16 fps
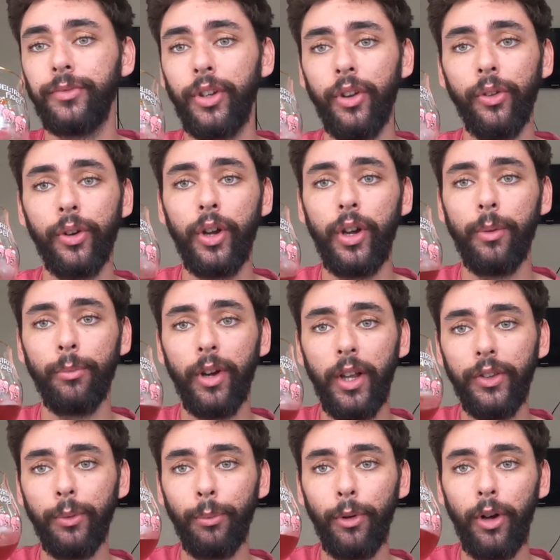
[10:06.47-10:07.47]
Delirium
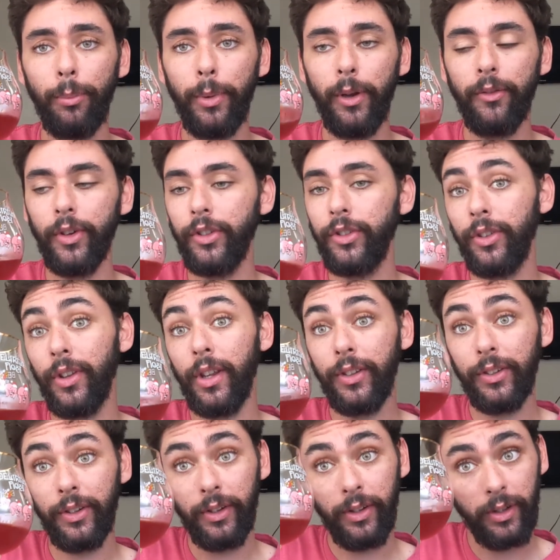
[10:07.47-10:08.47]
Red's a malt beverage.
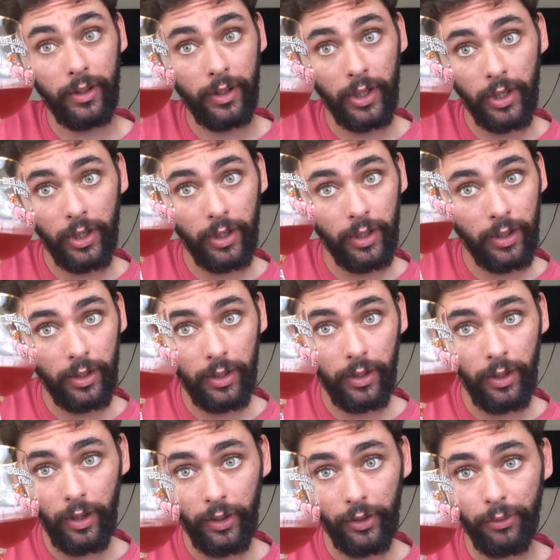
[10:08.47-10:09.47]
This
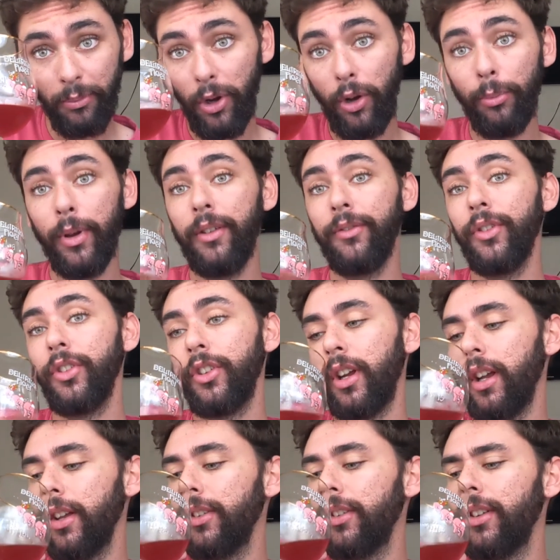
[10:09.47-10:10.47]
is a malt beverage, I
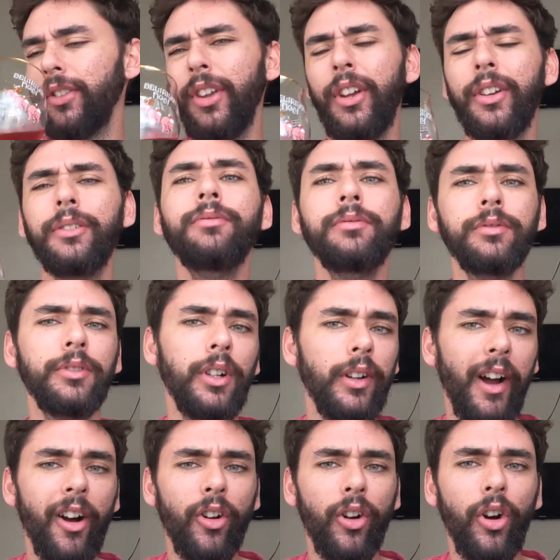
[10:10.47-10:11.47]
guess. It's like
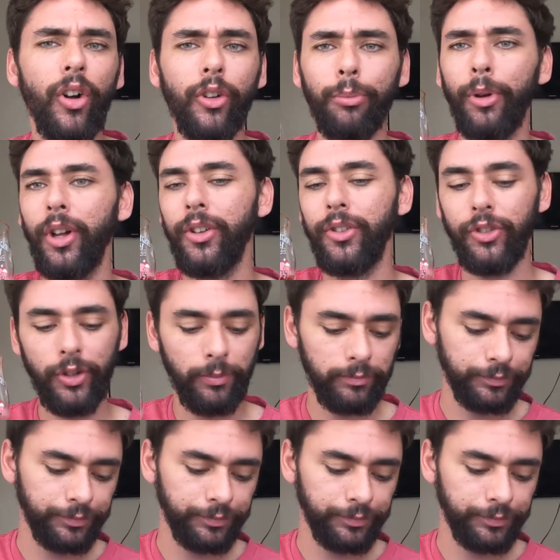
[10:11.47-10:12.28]
alcoholic punch.